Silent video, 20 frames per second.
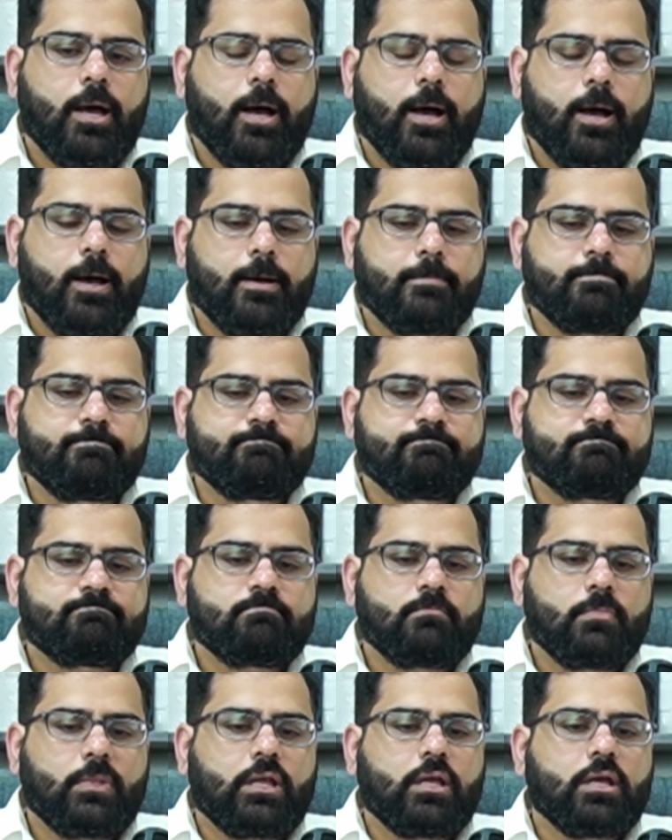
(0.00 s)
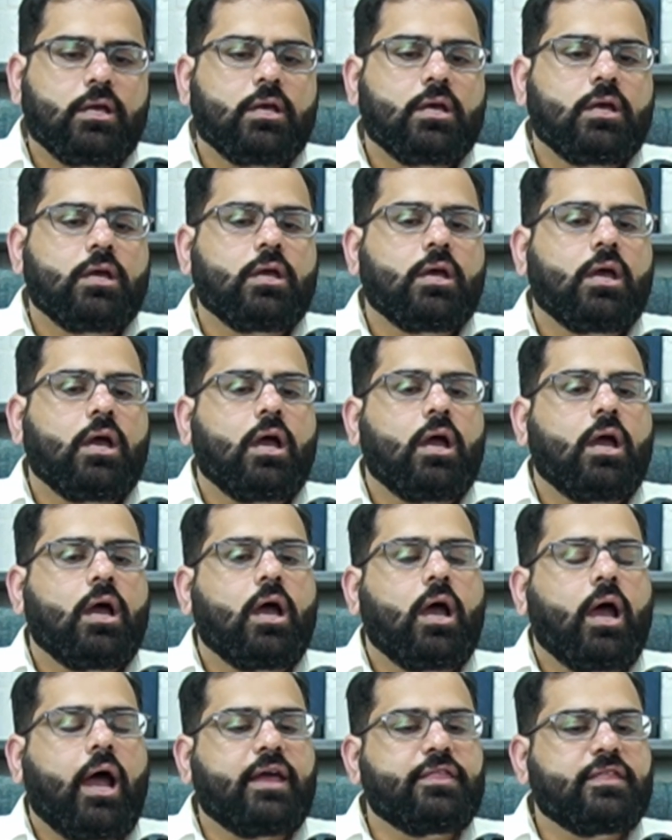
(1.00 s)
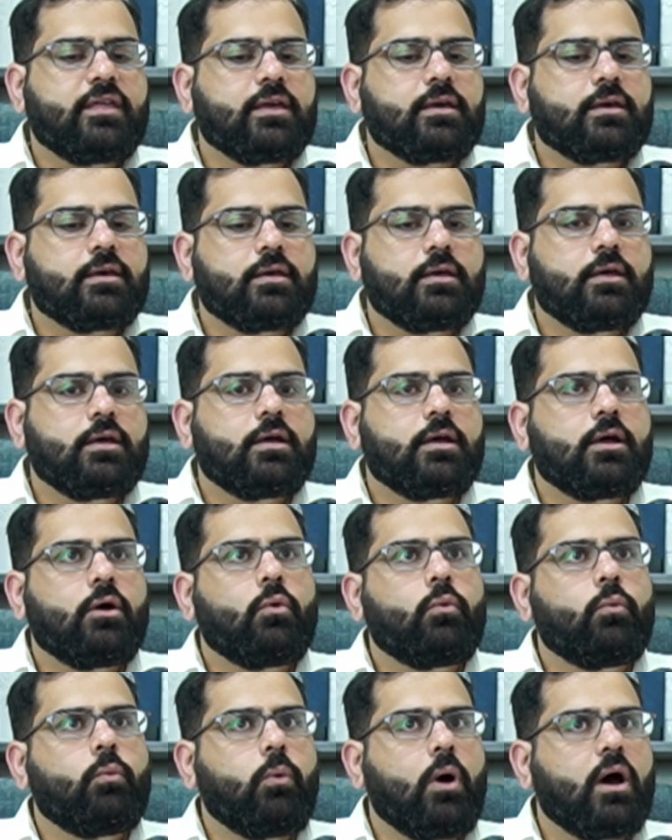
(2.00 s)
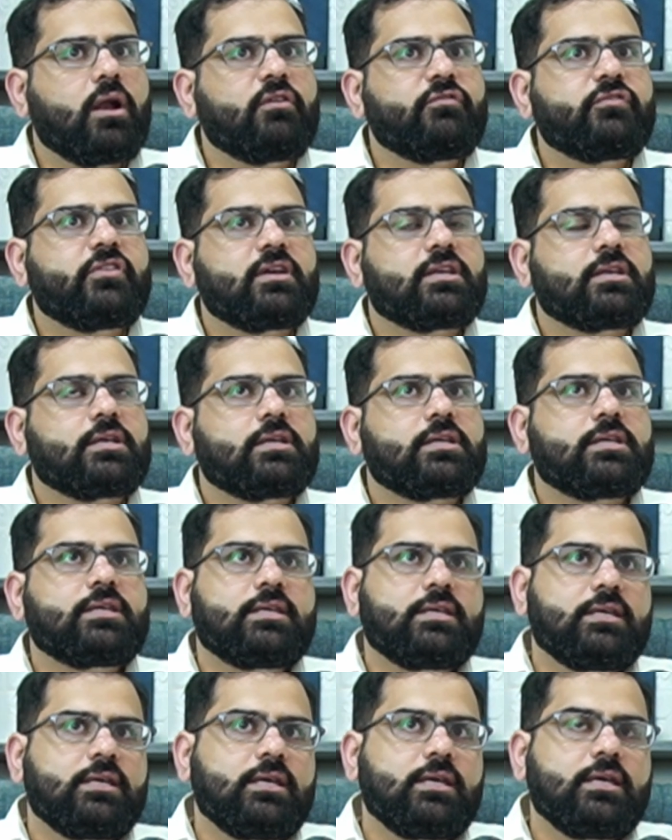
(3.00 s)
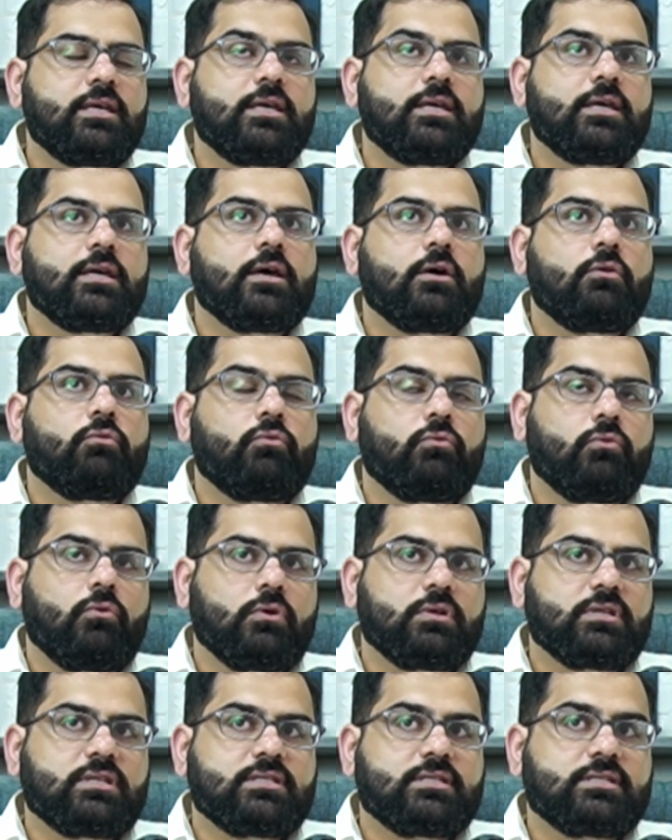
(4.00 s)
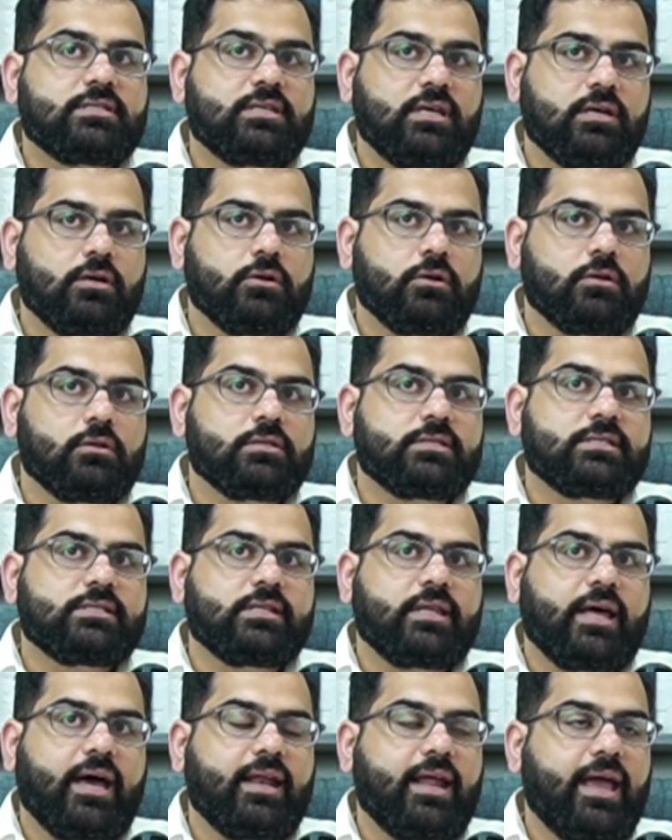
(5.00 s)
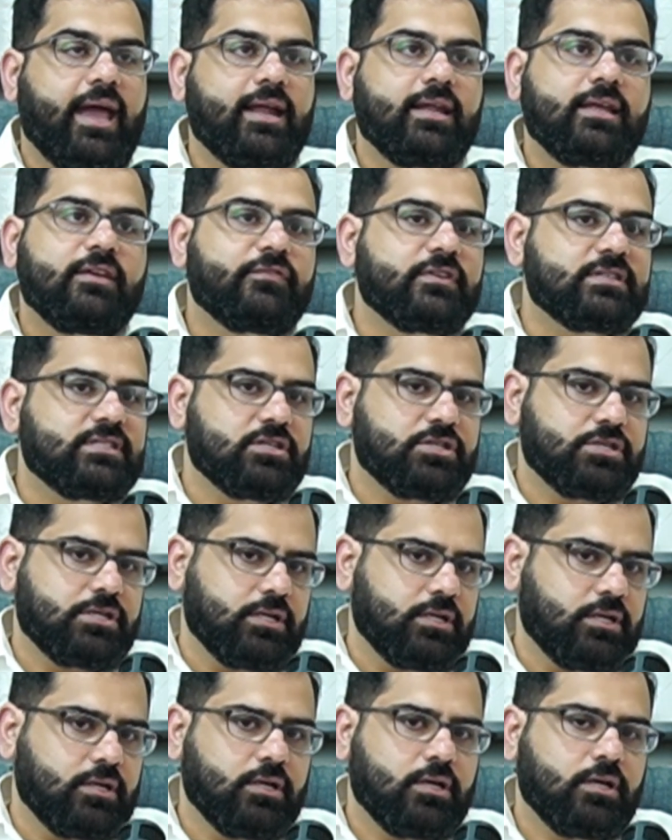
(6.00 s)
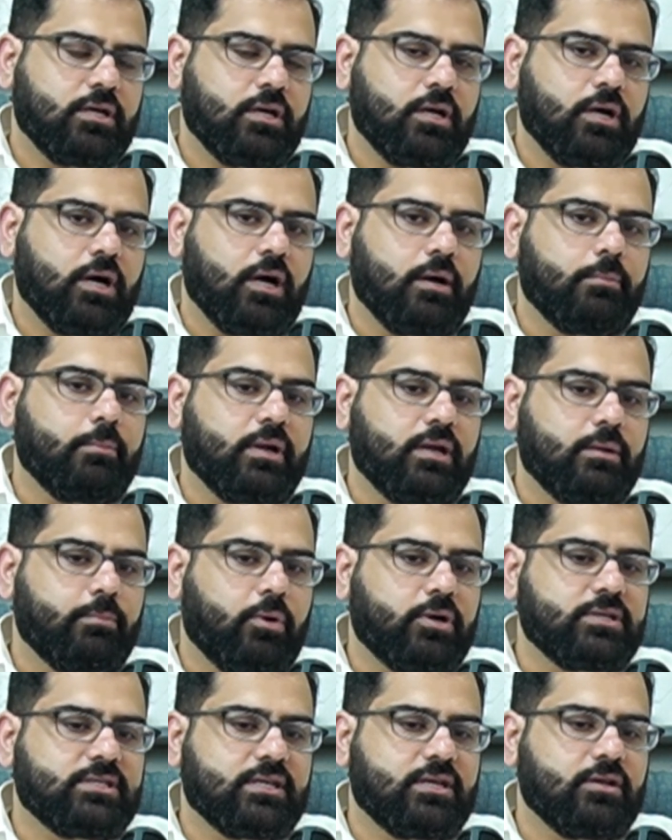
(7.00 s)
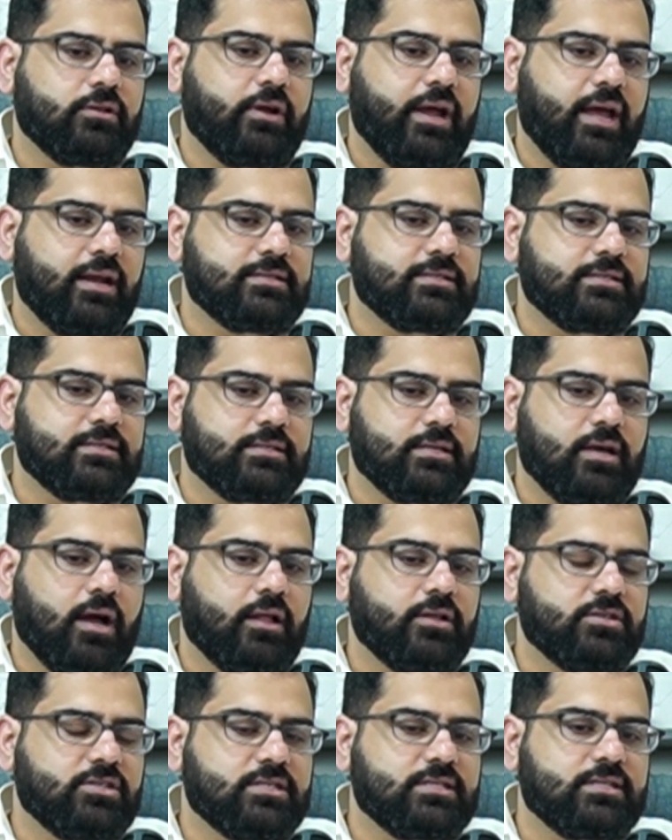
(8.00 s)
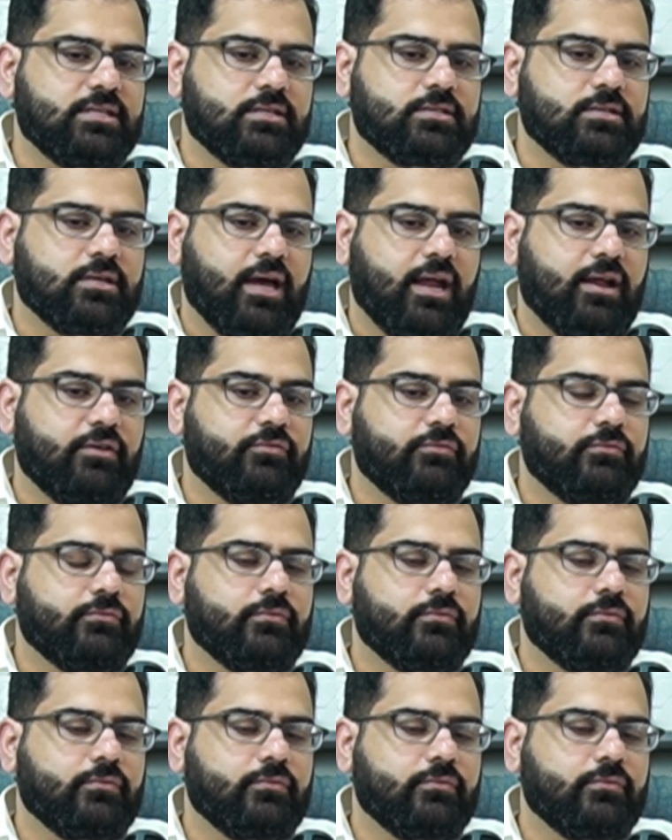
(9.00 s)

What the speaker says: I think one of the key skills that any physician, but in particular anesthesiologists, need to kind of